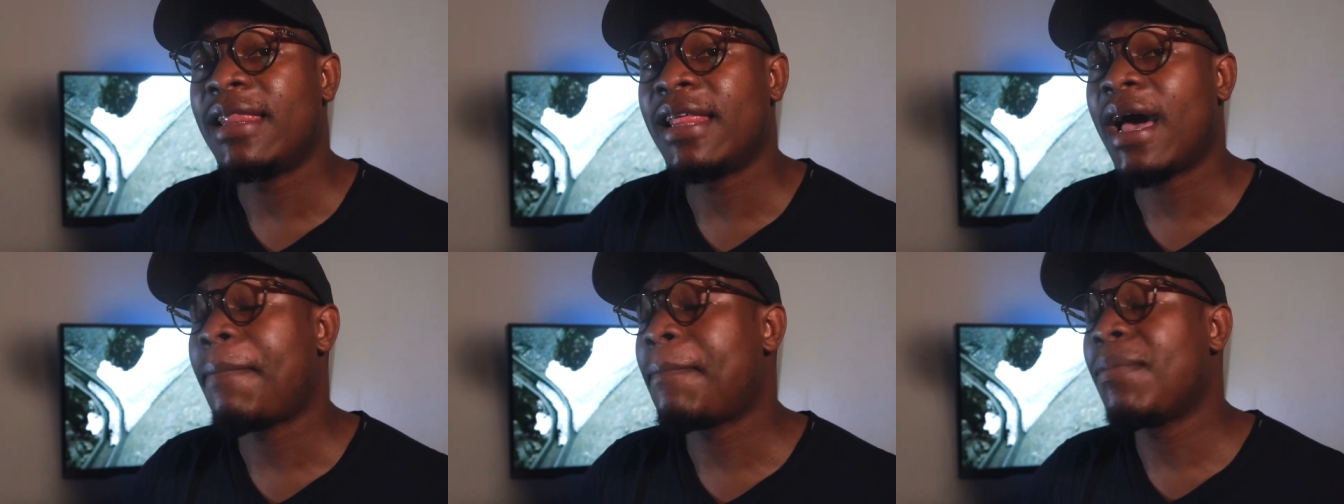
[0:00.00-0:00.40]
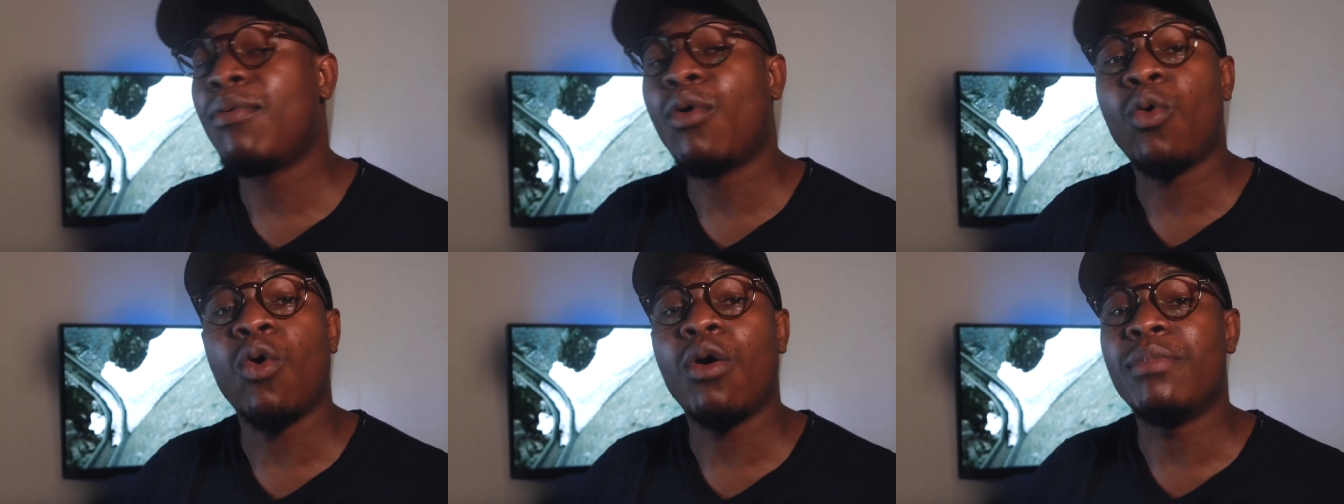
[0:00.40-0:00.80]
there are
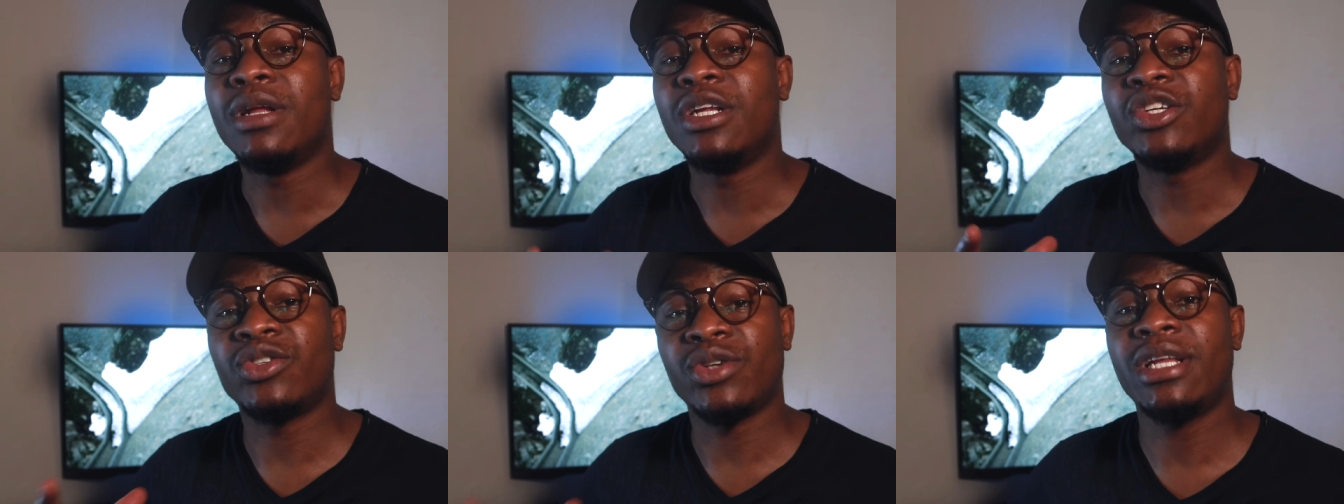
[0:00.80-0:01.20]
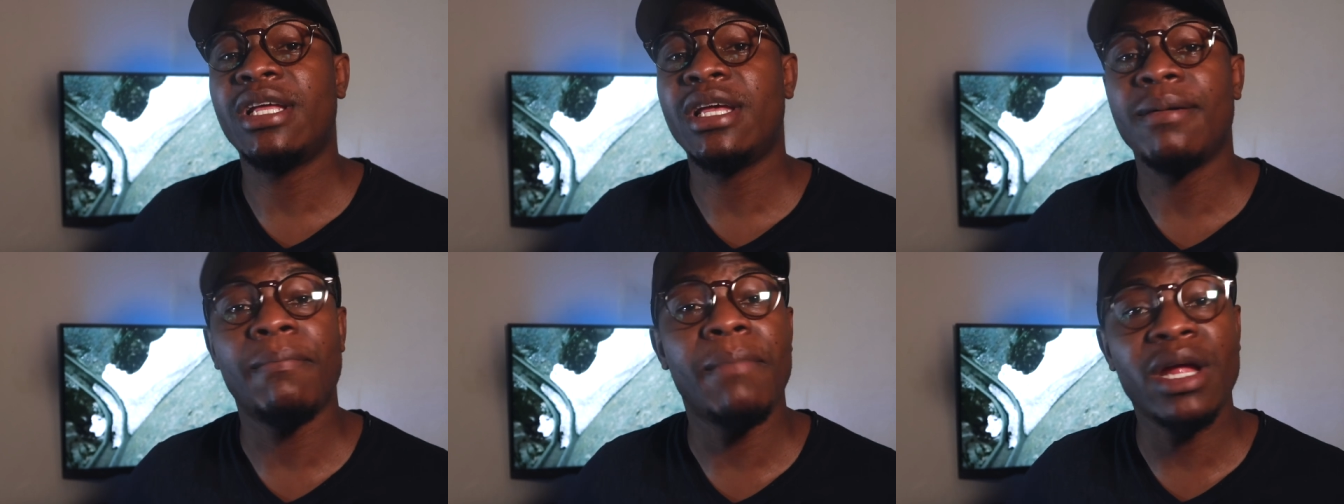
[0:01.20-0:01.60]
people who have been
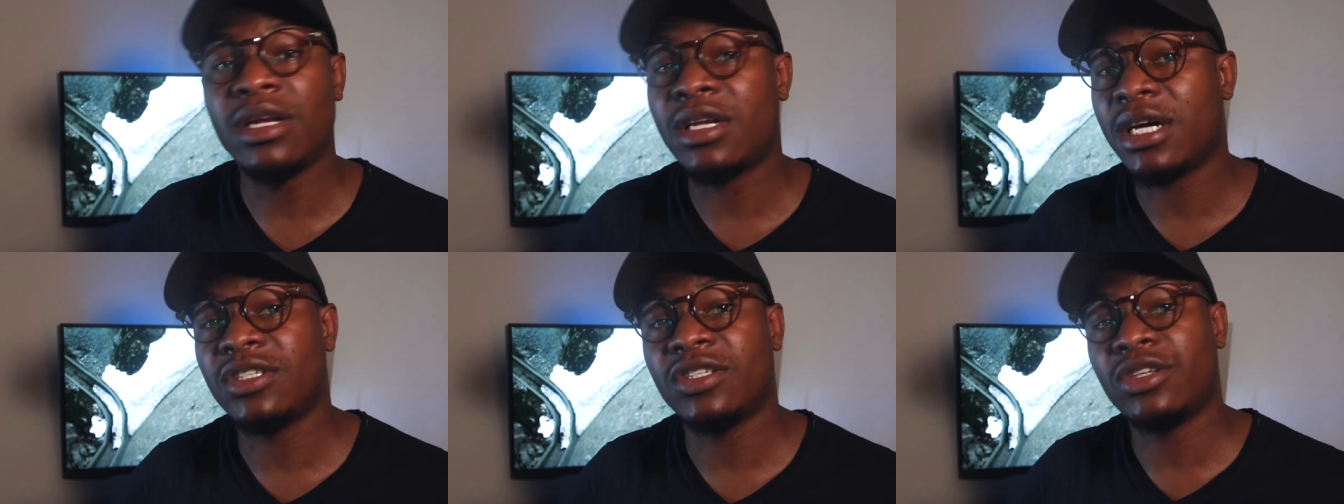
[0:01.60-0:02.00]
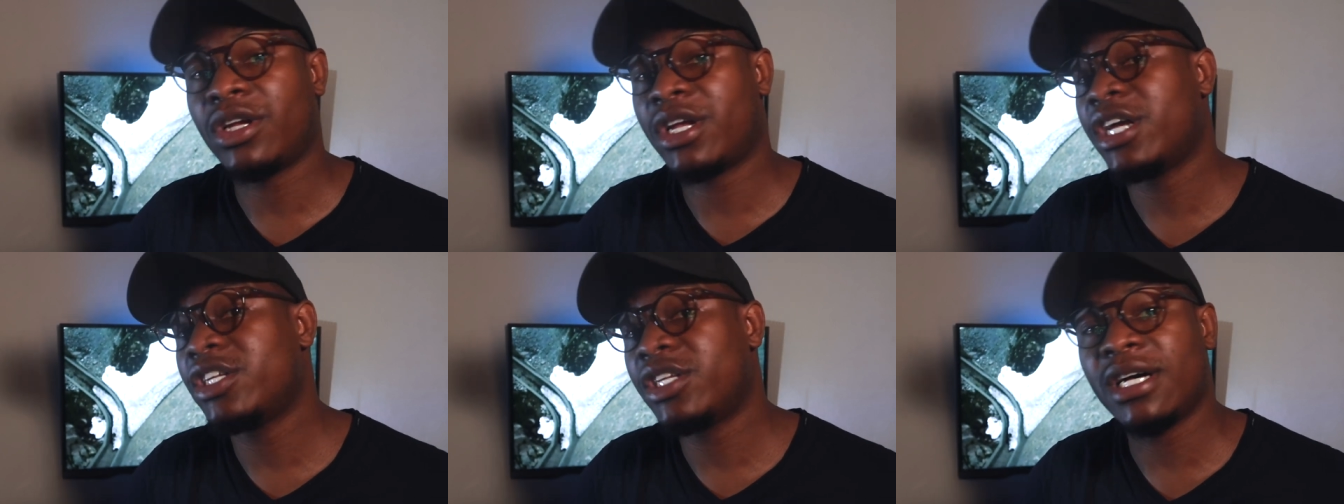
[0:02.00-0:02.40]
trading, mentors,
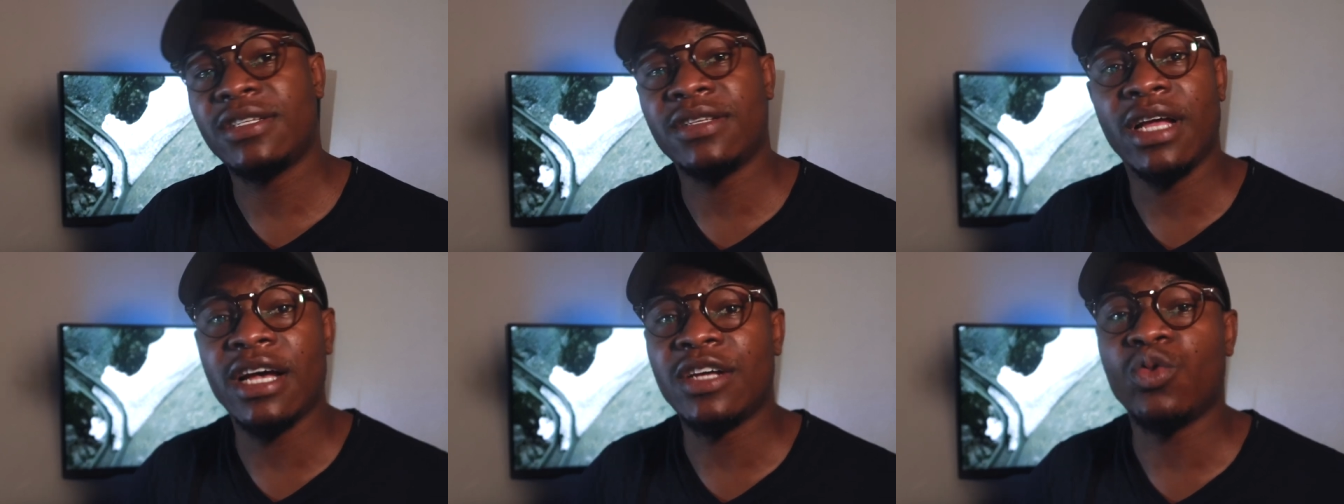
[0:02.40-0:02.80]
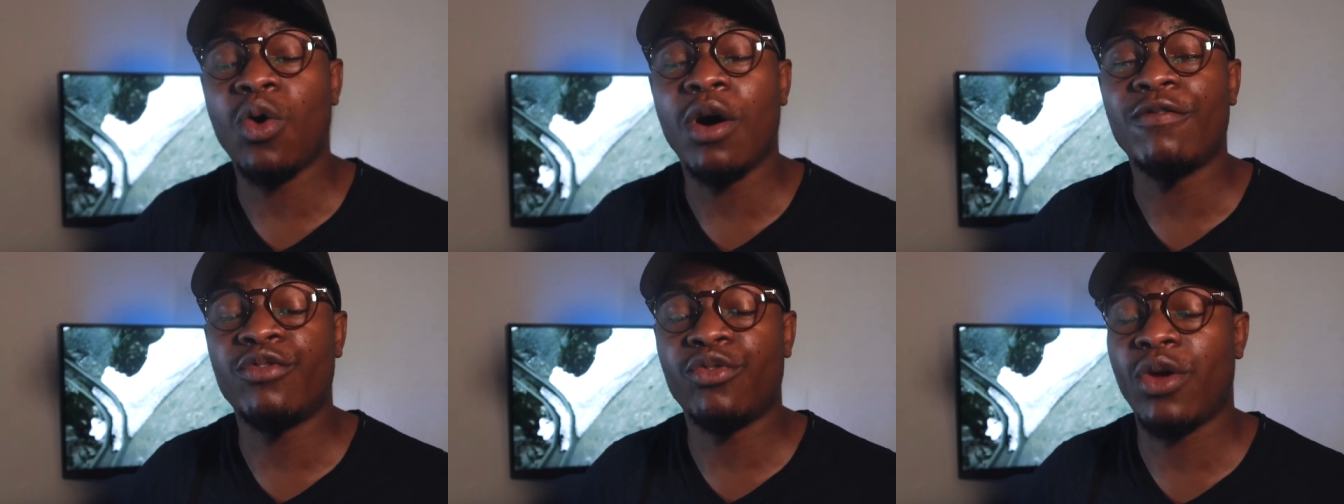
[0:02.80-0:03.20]
educators, guys
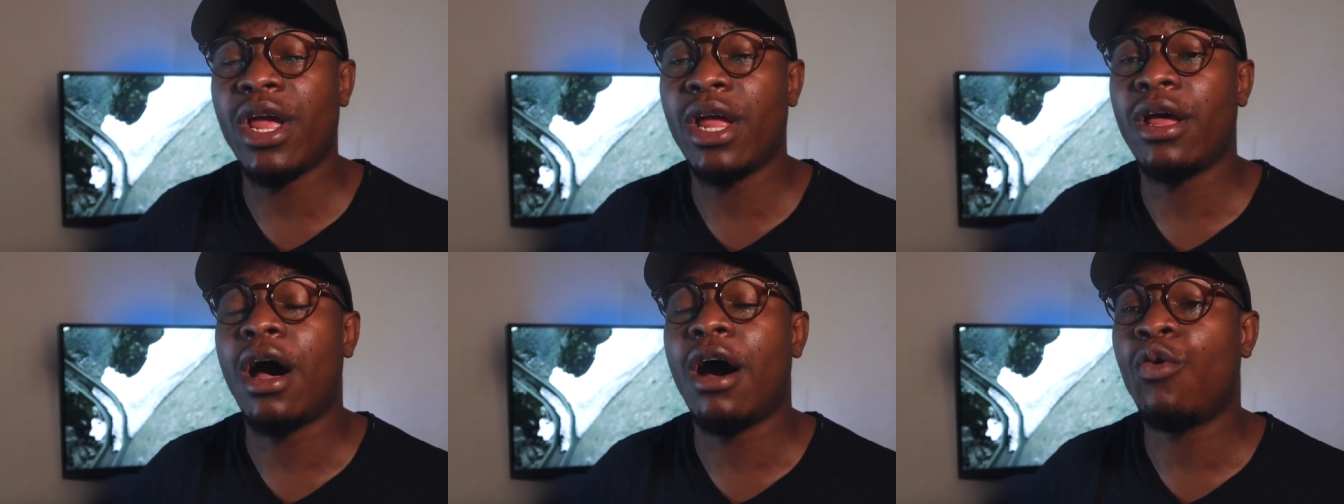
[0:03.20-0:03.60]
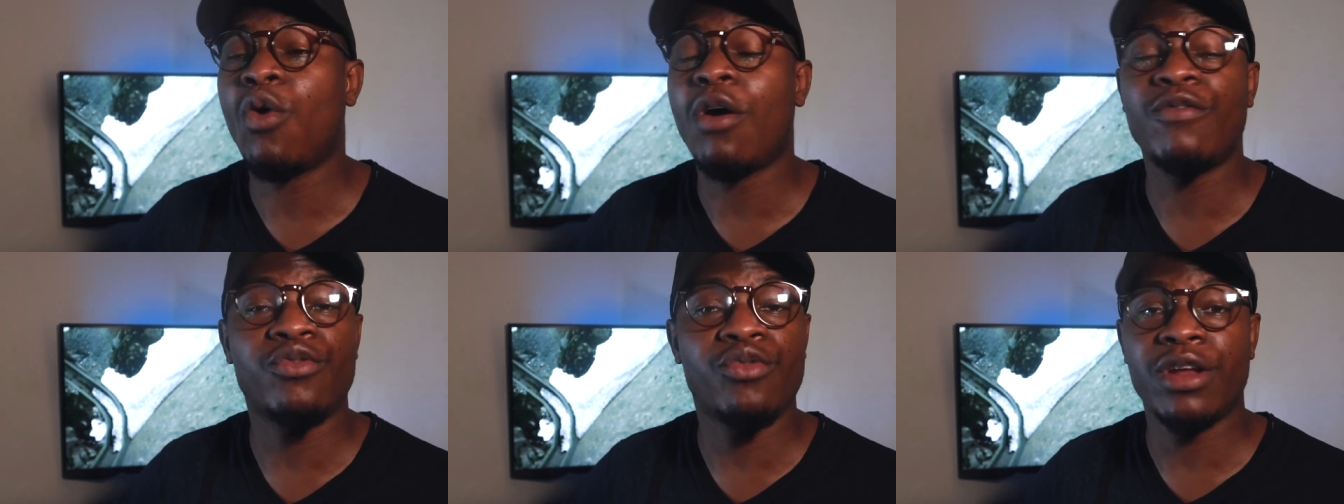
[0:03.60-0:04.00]
who have trade uh,
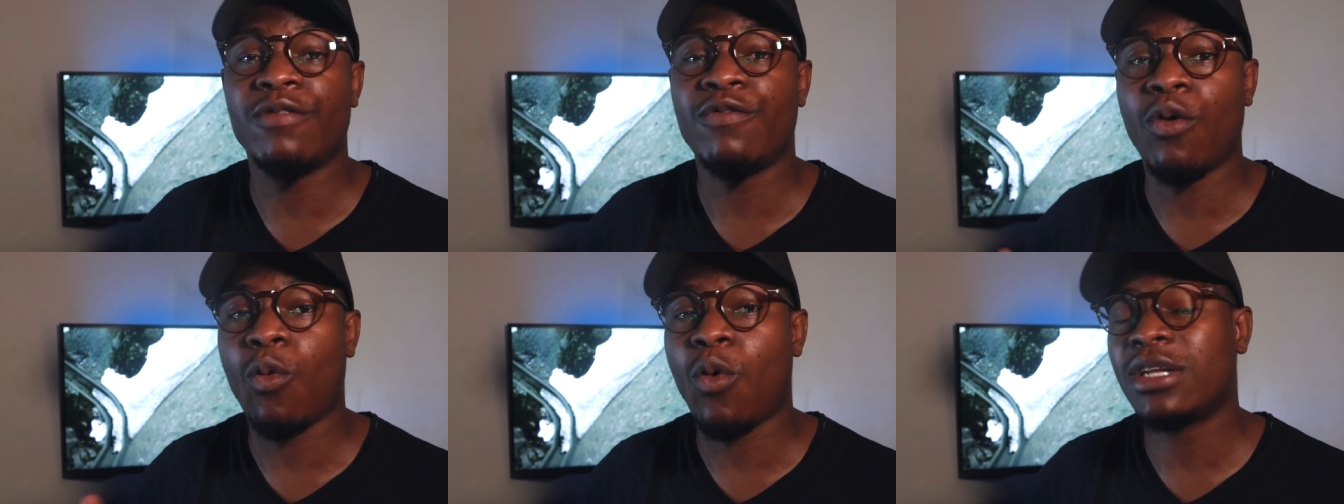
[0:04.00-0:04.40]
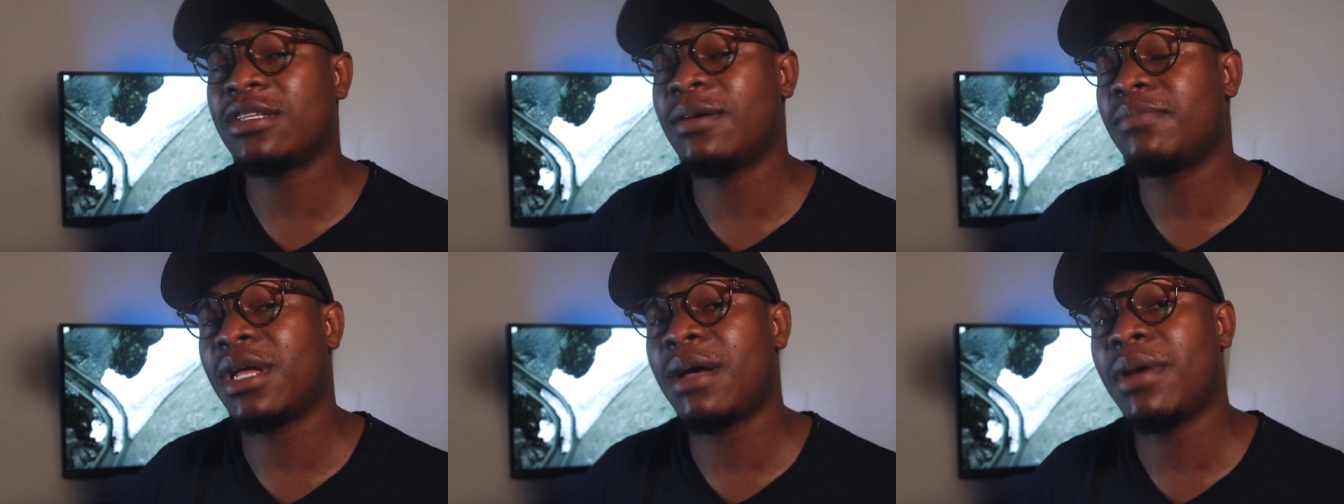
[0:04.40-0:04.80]
who have traded for
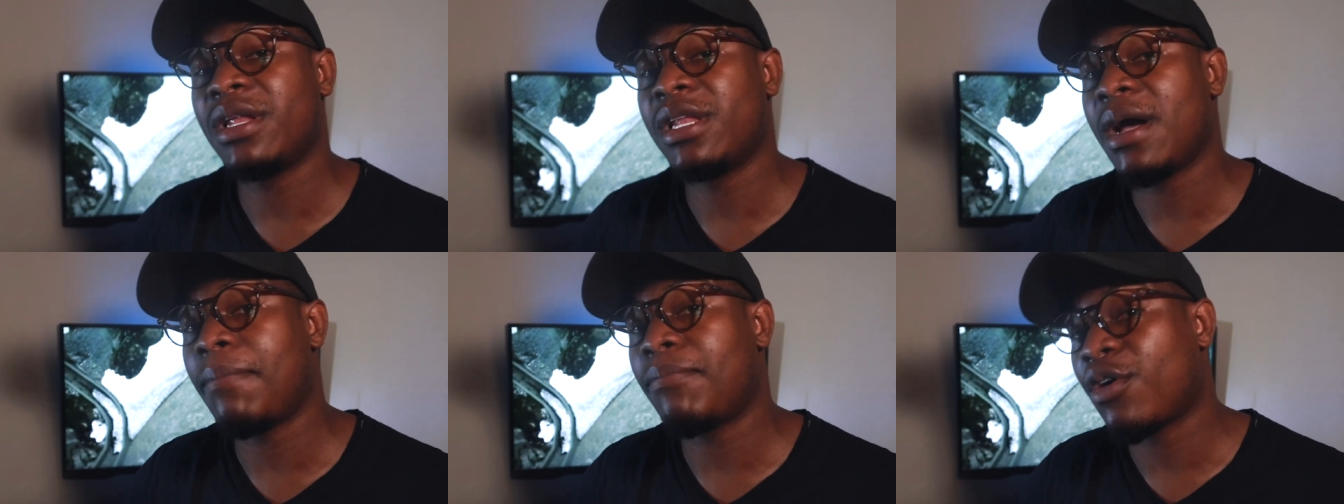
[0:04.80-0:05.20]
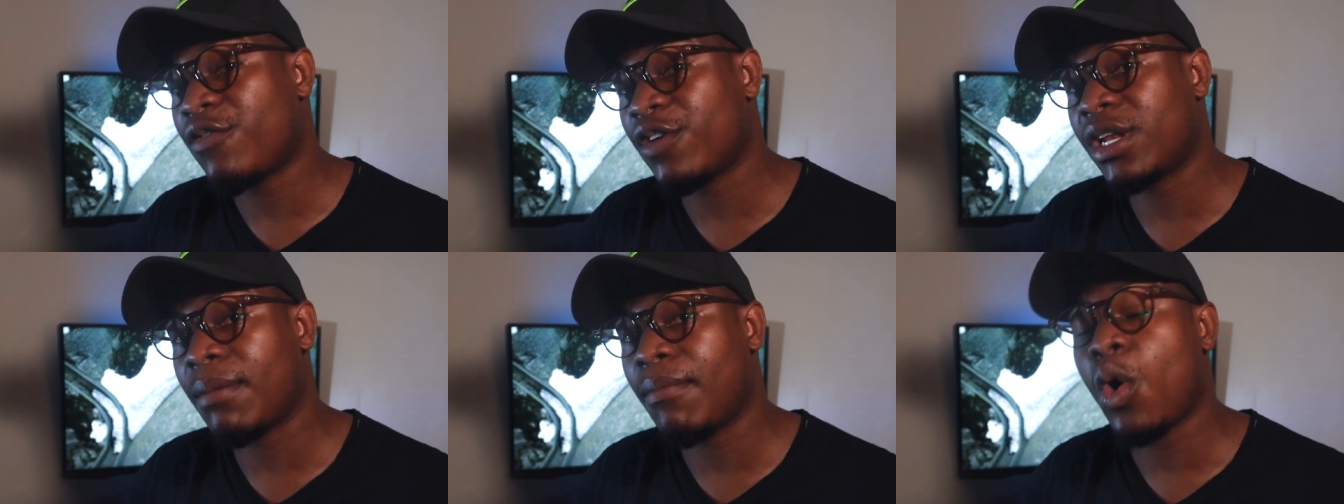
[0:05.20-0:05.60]
quite some time and they are
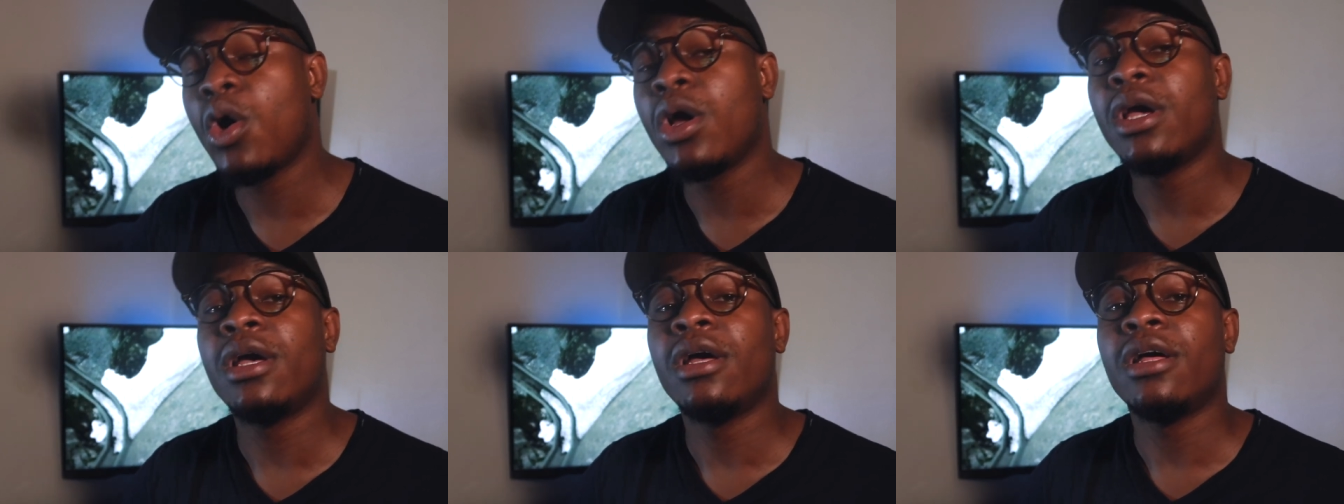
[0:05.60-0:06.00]
profitable.